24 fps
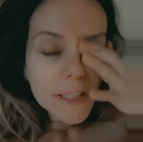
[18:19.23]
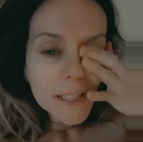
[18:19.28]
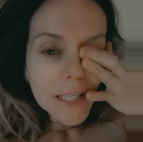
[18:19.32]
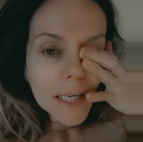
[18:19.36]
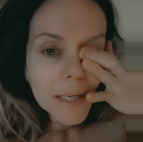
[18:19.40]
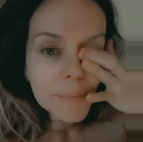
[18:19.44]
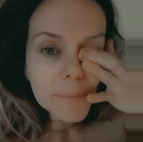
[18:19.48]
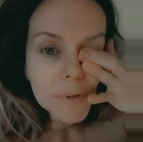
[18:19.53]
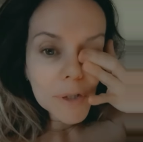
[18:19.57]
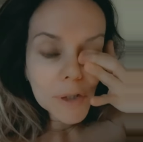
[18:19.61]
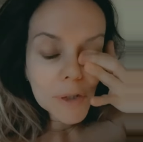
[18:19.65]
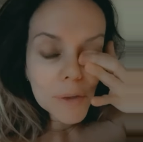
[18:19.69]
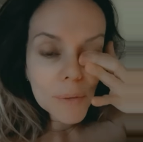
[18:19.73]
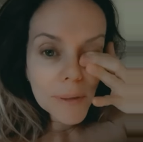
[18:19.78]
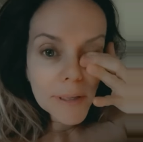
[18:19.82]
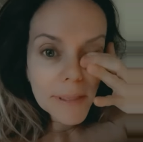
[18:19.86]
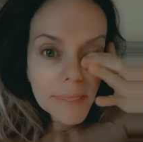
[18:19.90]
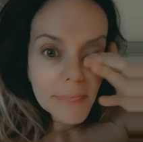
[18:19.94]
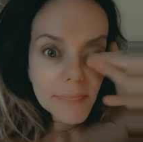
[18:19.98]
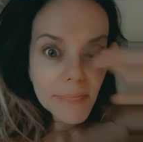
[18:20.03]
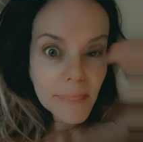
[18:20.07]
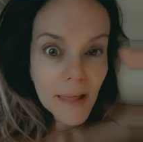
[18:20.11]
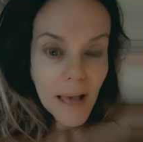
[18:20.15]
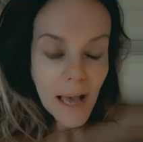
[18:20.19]
I'm going to
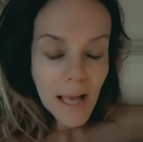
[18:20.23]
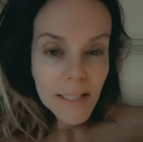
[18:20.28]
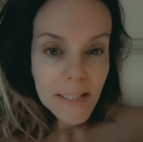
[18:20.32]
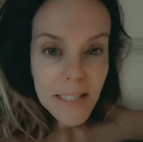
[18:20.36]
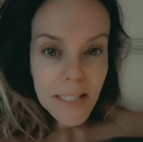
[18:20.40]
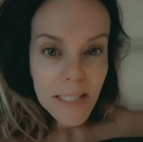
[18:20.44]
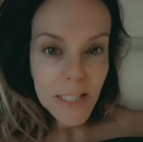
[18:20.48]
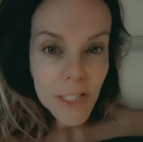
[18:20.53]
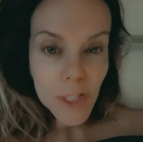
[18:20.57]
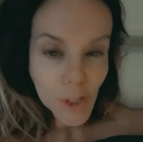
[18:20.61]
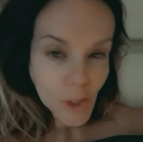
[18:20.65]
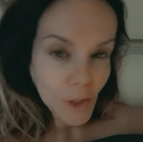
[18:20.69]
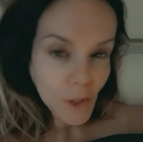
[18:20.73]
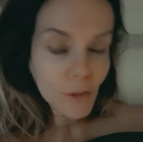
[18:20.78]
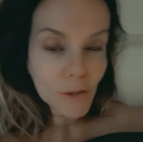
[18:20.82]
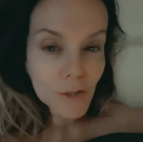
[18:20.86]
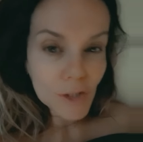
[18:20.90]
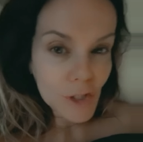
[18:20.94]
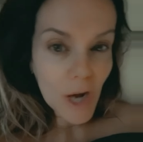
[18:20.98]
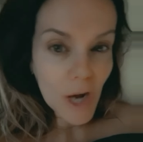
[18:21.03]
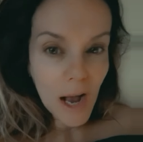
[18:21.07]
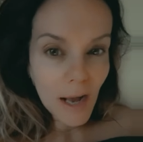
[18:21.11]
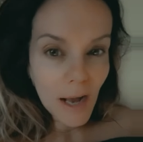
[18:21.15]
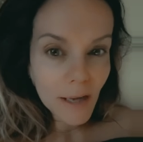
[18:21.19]
quit that secure
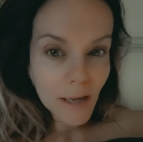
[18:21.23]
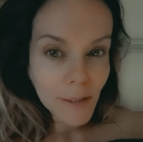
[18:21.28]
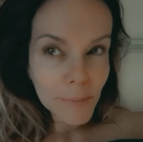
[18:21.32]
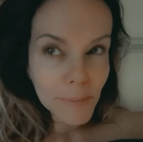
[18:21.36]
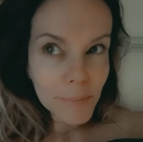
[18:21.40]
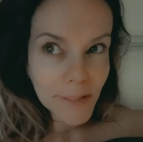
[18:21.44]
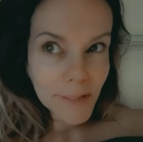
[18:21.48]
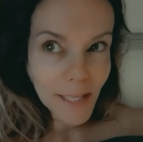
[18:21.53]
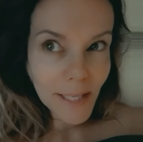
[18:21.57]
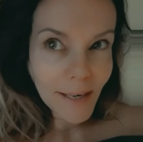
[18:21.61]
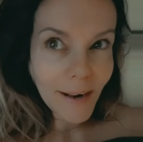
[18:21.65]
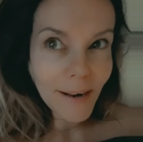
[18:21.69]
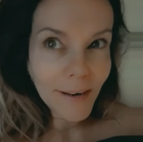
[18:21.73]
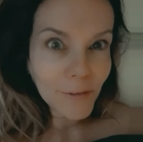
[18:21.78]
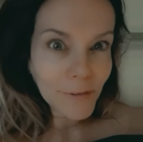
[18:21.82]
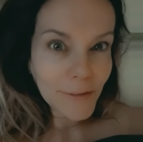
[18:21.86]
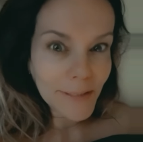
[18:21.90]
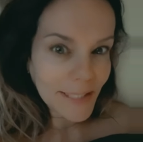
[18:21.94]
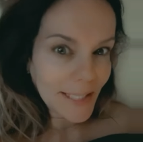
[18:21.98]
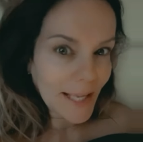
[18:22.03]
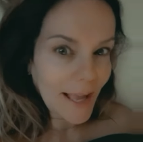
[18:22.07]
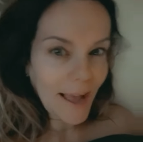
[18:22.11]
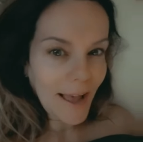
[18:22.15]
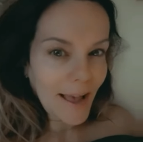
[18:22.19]
job that I
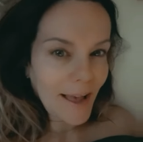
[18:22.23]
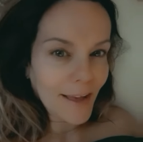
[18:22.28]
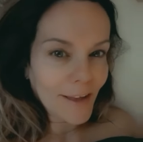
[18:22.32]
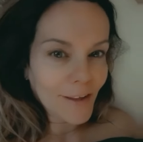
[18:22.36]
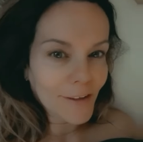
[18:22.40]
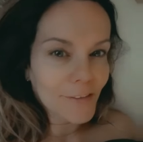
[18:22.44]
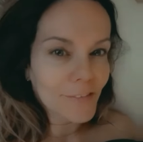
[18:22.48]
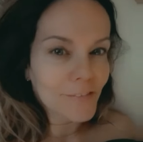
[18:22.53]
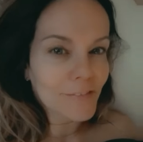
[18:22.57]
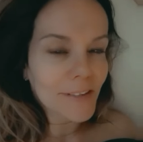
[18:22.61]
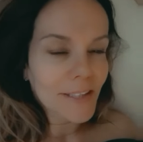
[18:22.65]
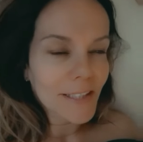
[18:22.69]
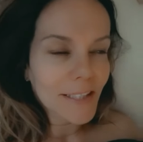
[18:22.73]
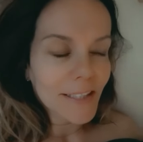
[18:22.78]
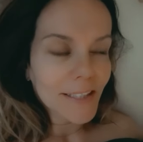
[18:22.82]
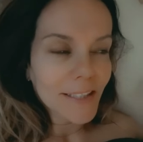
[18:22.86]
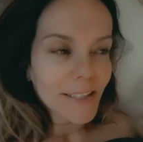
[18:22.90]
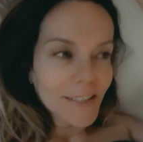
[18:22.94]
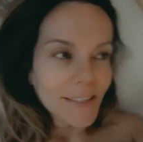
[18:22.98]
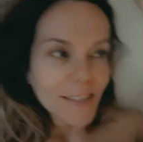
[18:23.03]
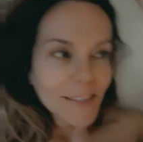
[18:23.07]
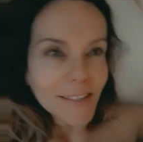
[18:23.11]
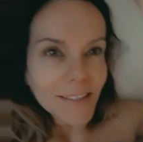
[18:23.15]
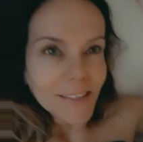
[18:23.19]
already have.
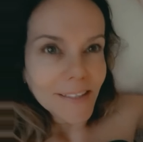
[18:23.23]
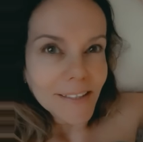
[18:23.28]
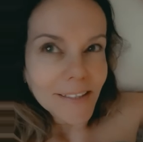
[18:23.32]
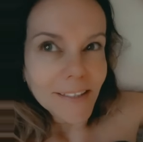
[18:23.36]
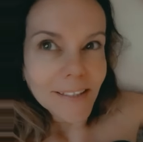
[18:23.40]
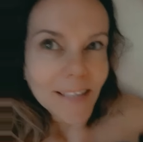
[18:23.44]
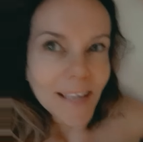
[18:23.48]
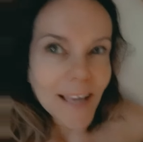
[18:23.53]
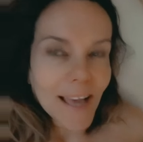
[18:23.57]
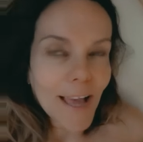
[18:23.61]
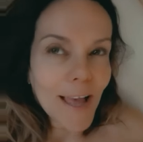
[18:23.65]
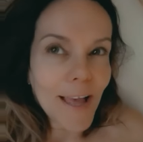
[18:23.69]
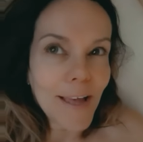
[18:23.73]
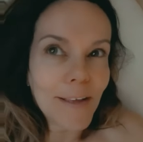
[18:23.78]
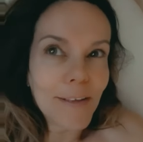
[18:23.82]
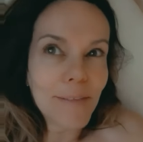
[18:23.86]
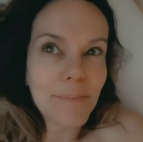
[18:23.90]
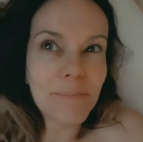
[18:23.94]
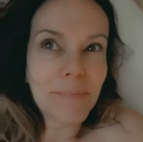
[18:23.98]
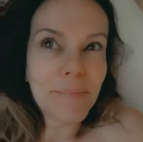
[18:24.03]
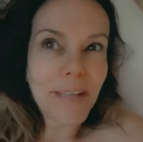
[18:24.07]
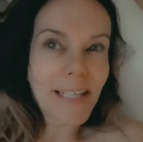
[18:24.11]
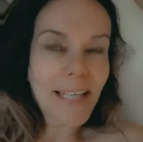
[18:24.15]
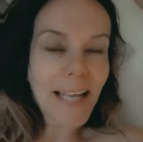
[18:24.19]

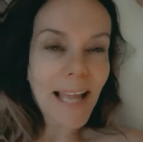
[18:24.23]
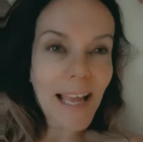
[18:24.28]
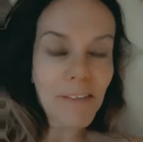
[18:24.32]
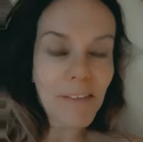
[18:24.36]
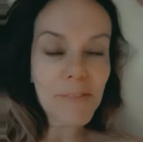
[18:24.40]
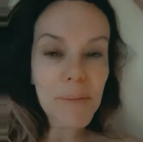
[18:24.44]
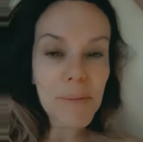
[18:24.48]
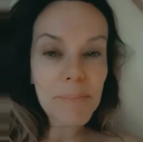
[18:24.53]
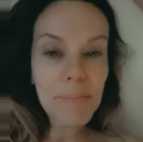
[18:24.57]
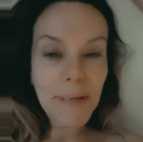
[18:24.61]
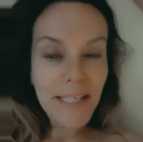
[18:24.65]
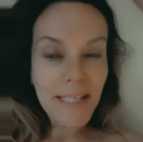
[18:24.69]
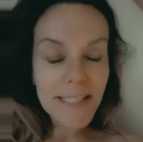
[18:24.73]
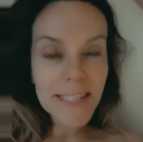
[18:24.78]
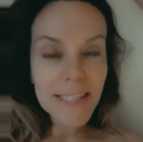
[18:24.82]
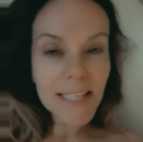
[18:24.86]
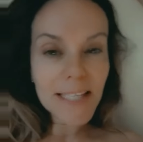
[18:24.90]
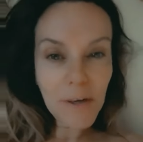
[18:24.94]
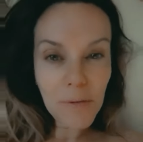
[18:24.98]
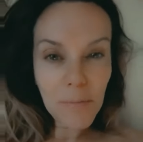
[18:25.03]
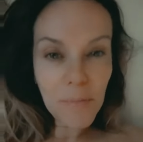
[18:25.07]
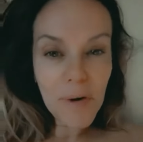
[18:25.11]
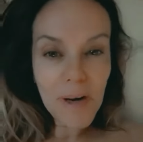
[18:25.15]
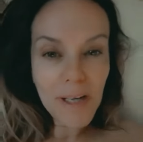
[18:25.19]
And I have the base that
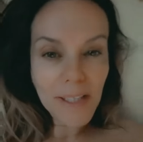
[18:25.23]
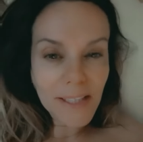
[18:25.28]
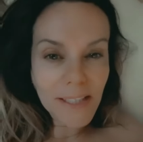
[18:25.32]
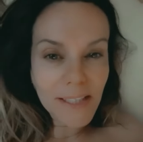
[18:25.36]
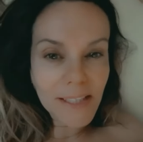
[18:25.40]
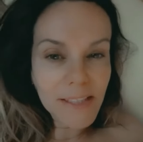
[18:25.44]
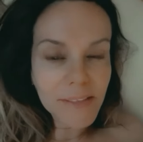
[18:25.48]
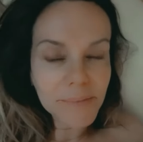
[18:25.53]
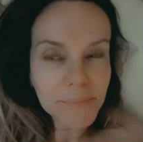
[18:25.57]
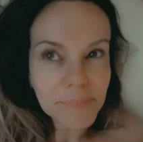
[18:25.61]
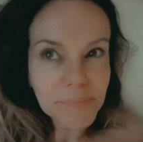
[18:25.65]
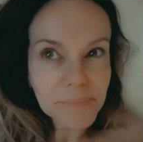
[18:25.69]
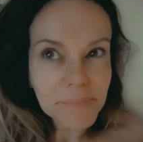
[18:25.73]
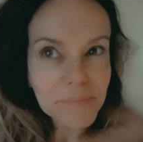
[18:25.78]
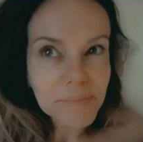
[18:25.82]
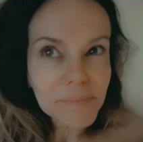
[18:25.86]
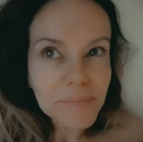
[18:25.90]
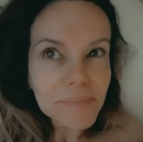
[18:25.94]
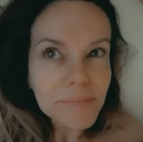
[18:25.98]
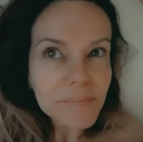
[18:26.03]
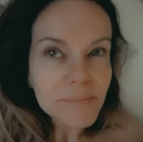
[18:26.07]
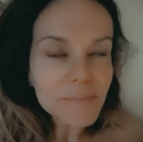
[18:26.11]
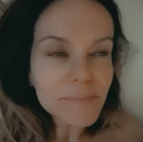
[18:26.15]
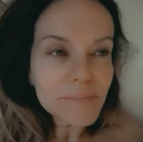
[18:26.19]
I wanted
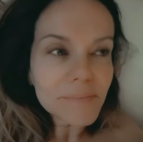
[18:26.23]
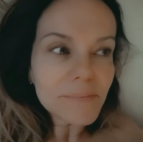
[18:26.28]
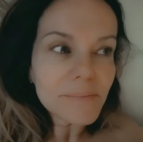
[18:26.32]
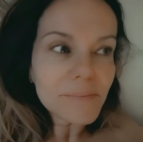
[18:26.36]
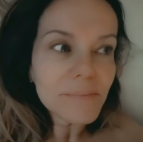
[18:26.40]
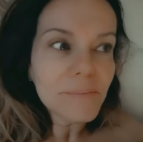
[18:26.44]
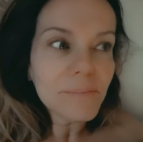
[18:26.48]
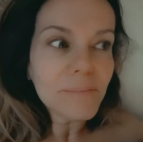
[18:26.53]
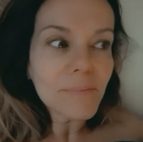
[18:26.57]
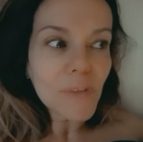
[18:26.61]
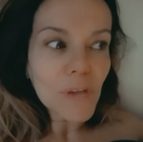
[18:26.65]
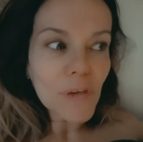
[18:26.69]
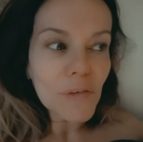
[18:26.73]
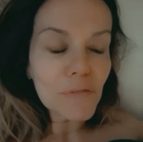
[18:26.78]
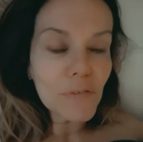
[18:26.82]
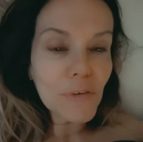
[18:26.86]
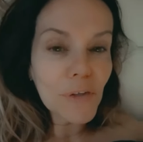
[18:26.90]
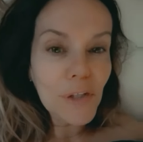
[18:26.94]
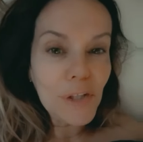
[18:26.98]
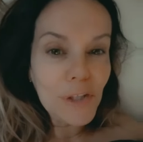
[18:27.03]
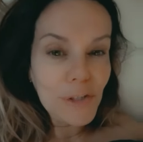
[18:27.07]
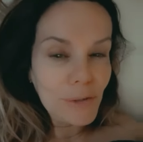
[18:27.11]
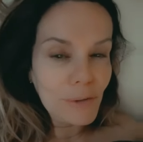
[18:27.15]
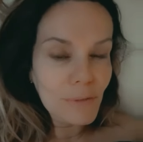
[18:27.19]
for
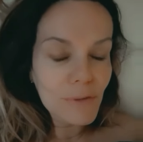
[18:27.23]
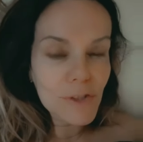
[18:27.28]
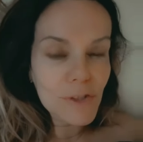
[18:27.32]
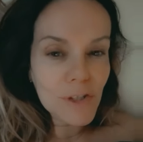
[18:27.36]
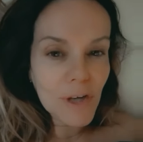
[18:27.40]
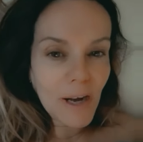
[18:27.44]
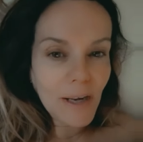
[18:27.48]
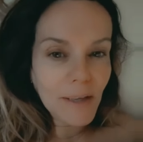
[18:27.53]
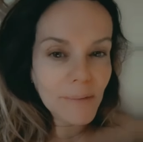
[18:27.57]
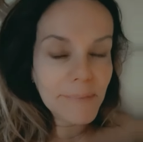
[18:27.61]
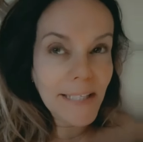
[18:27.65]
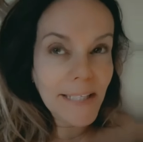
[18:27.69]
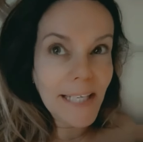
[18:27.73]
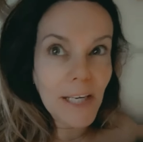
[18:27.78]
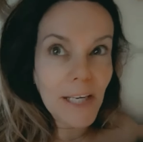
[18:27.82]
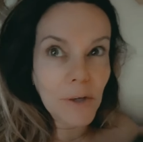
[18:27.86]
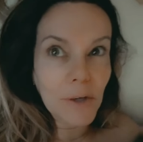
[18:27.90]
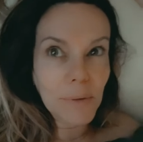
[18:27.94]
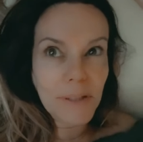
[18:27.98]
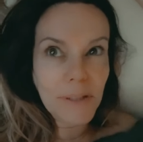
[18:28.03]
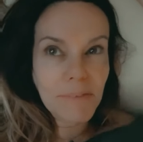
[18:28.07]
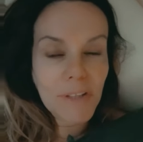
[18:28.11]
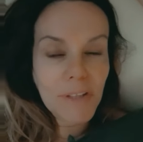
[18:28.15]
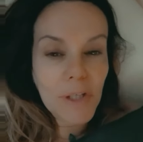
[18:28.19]
a new job that I
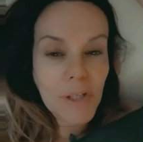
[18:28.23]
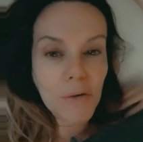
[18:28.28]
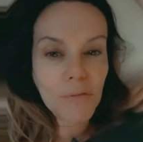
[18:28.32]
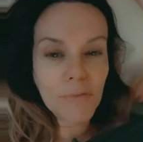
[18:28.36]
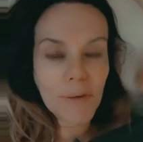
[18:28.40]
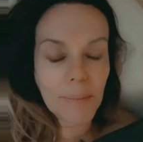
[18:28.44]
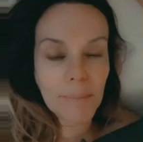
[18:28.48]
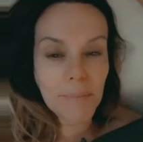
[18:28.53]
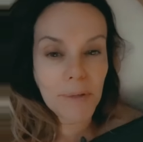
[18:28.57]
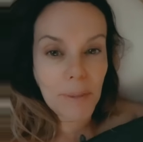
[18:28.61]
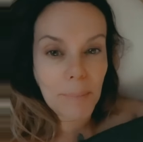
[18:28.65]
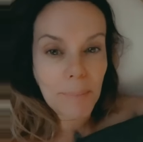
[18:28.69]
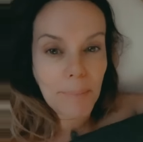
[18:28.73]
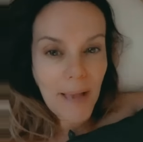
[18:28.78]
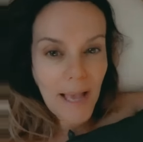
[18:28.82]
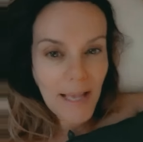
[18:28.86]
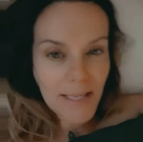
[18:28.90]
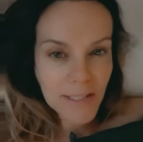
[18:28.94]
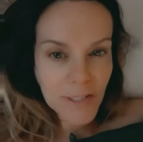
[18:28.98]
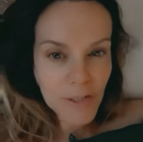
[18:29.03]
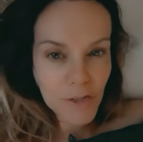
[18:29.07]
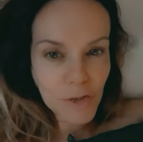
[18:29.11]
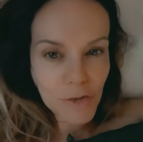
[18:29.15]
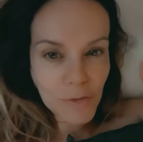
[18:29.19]
don't even know if I'm going to
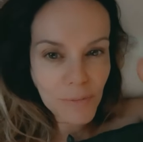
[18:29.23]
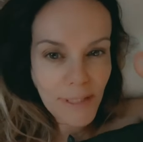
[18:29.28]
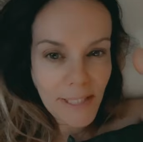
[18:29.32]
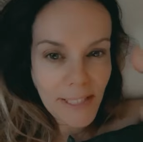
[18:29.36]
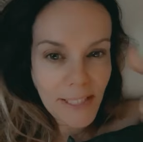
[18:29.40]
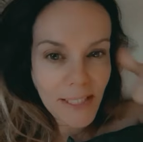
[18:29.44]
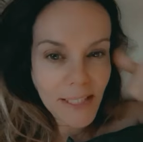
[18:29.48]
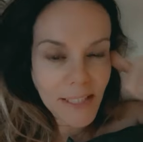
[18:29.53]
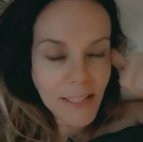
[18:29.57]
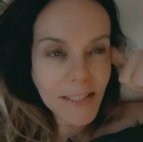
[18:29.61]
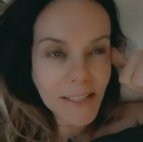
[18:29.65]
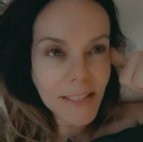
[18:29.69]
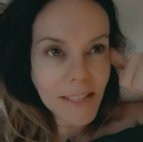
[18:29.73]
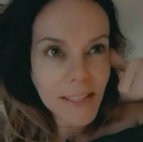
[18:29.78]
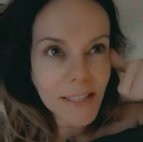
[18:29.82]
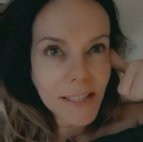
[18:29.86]
pass the training.